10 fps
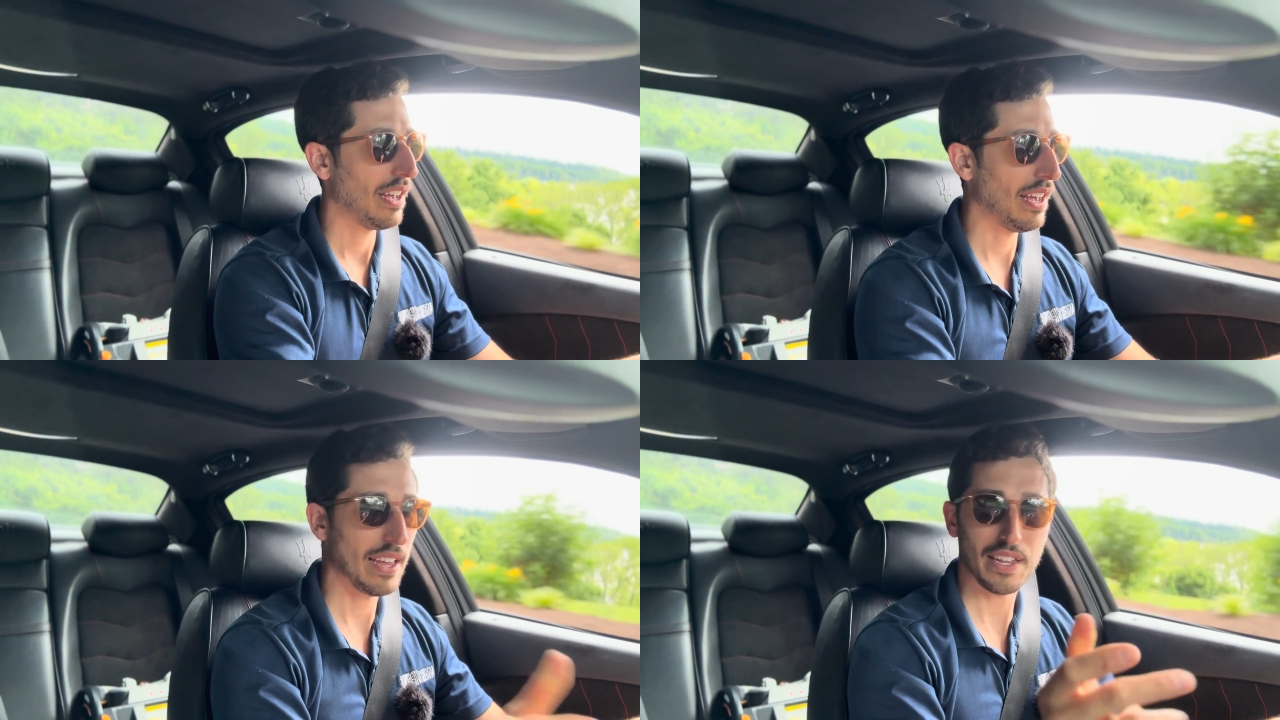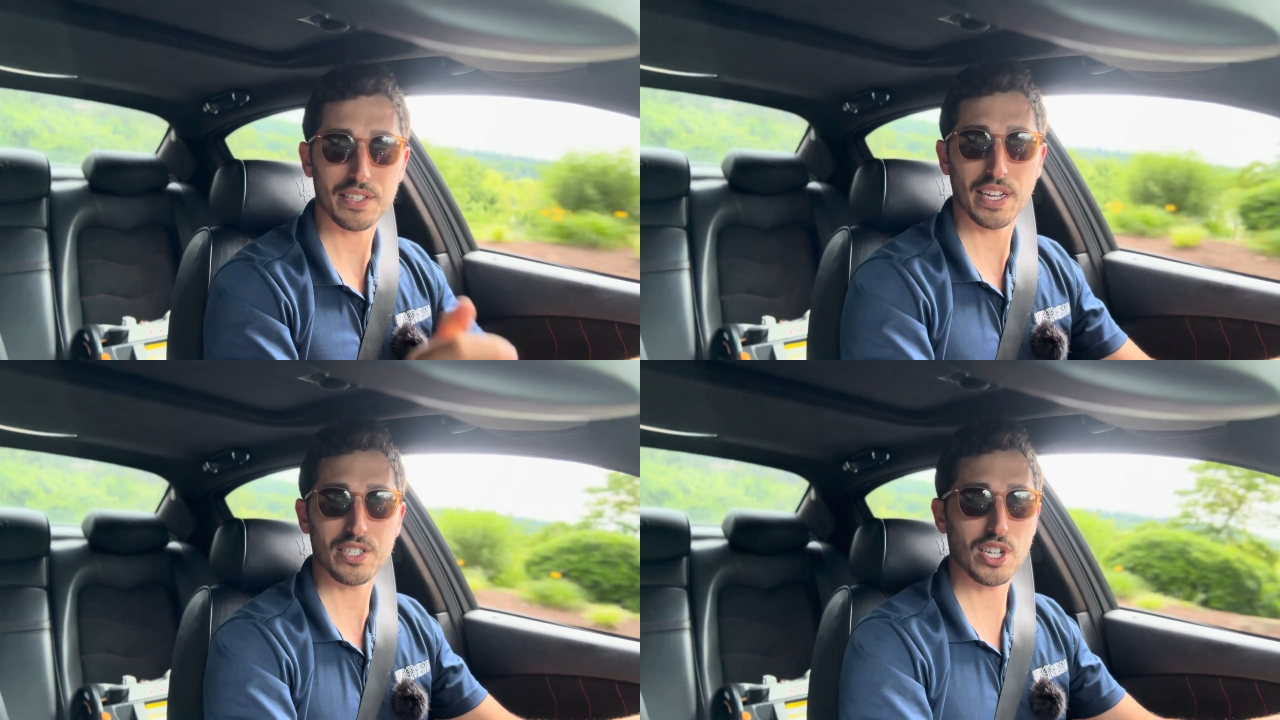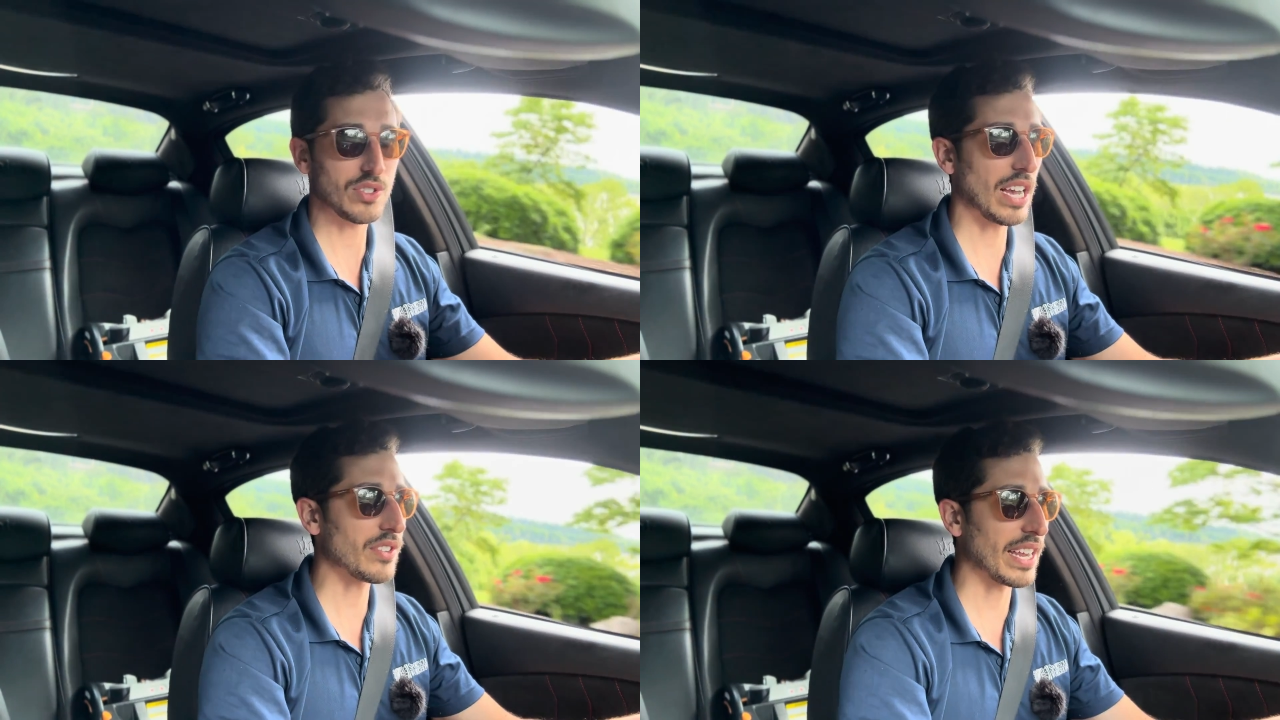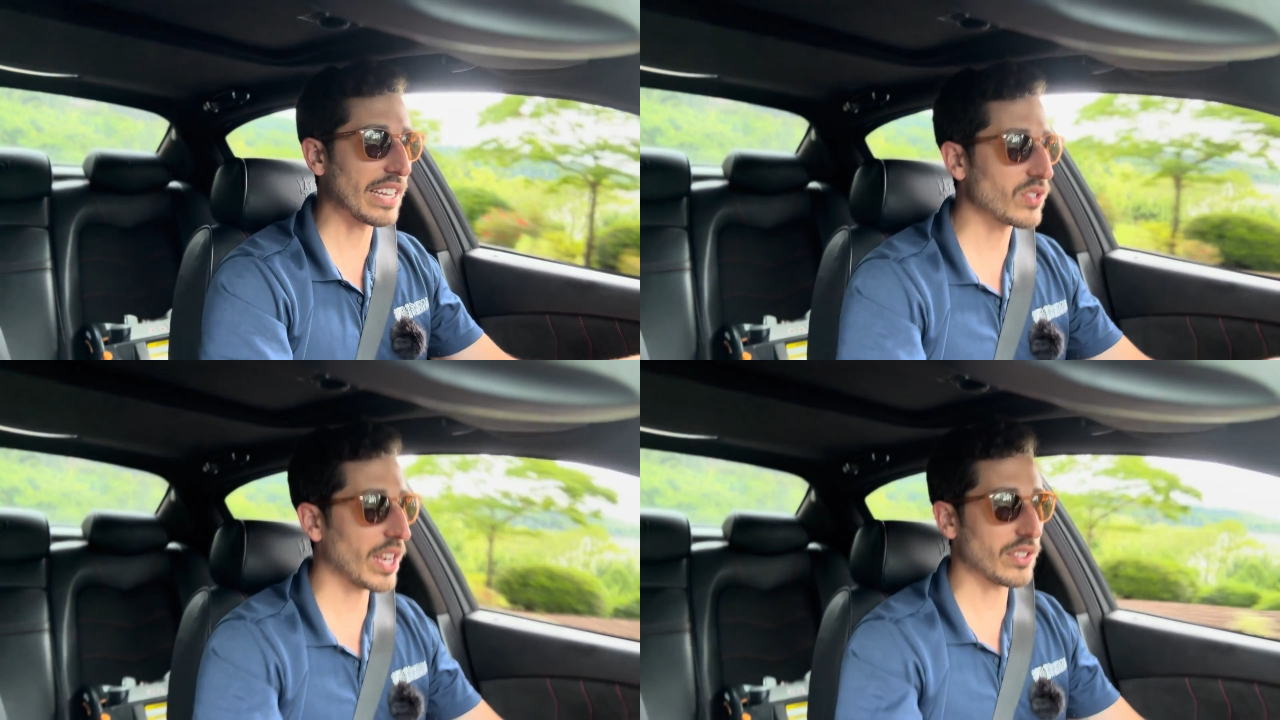and it just does it.
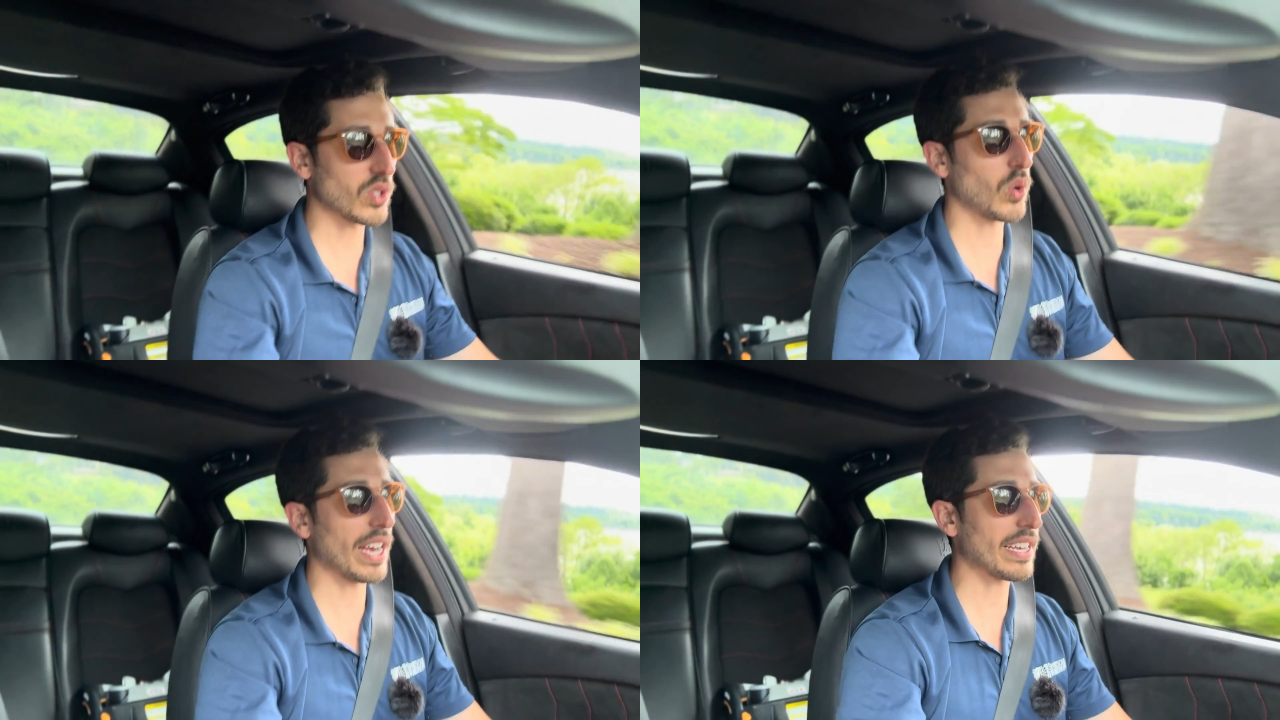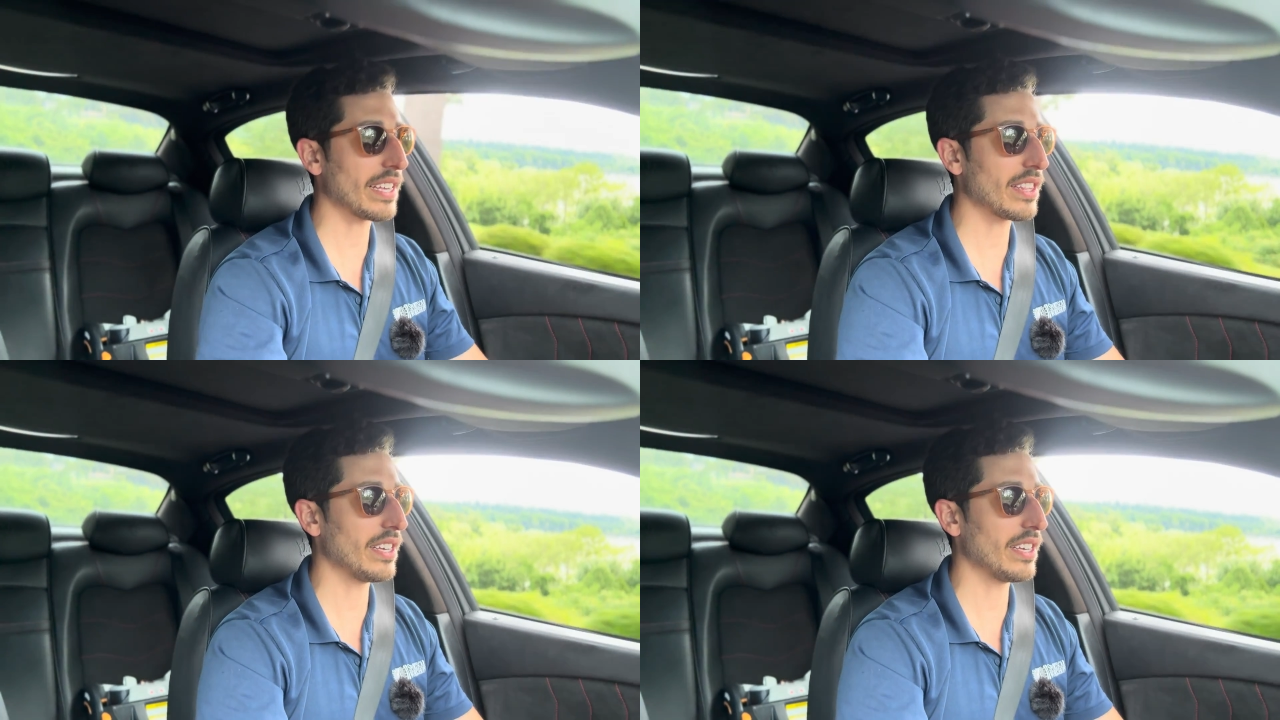It's quick.